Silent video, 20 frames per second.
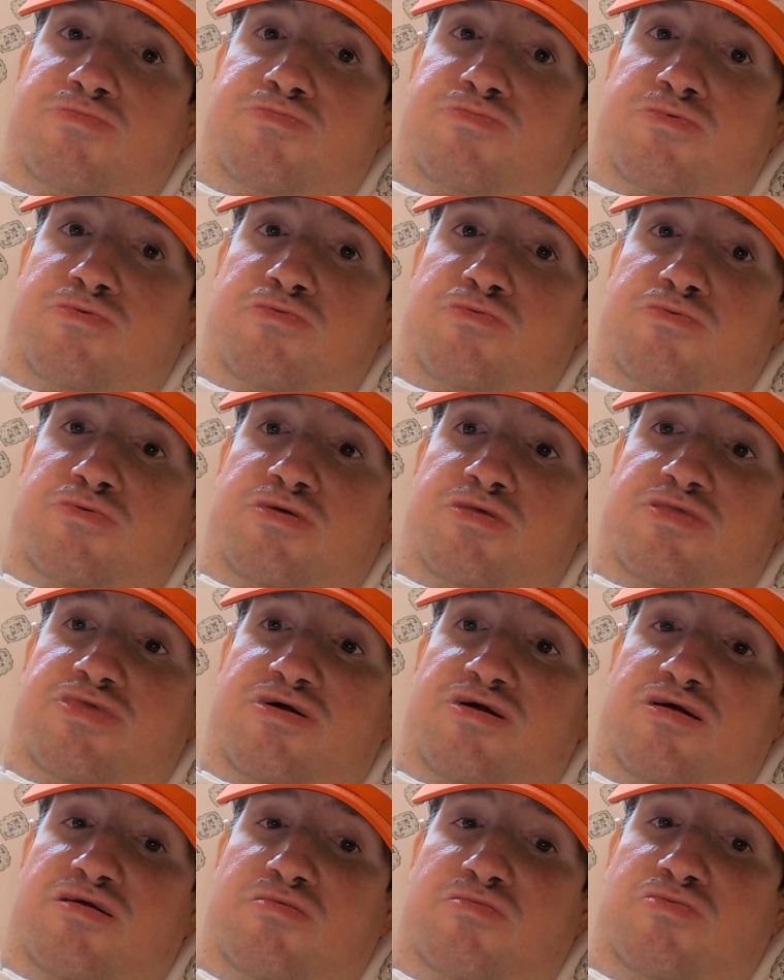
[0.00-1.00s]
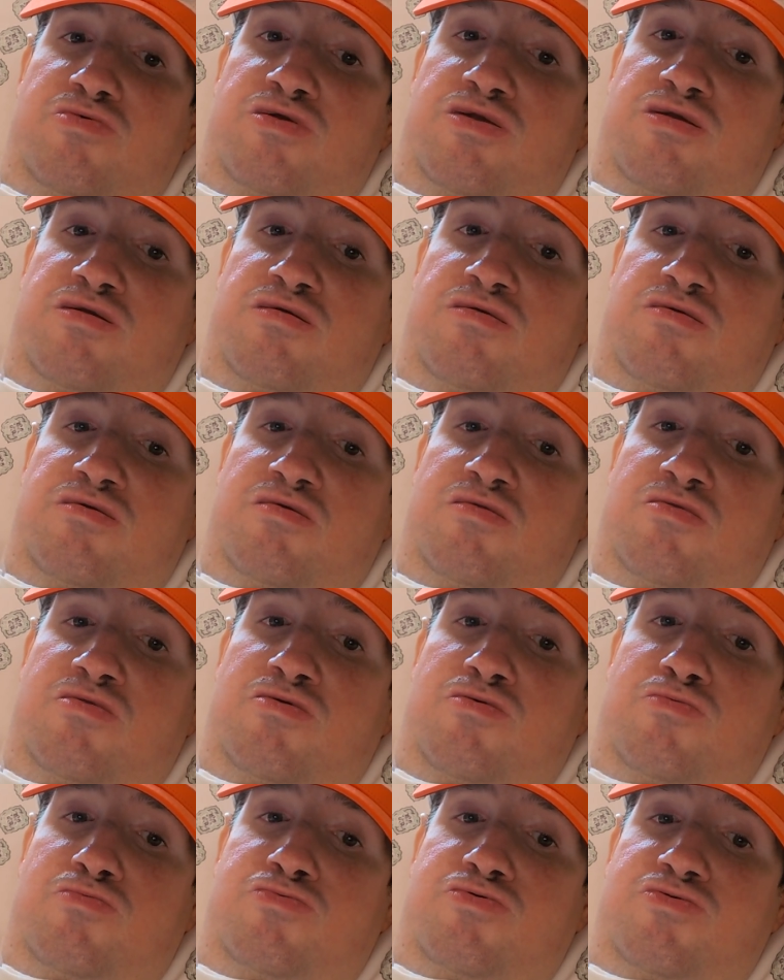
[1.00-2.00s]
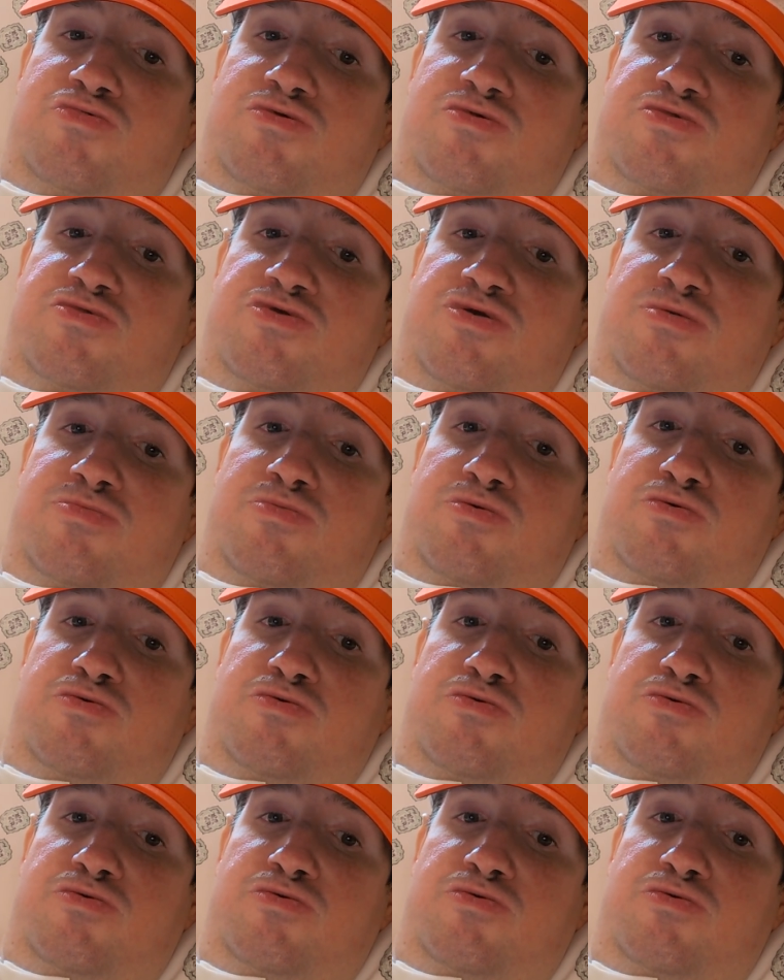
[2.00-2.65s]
They're entirely new to this team.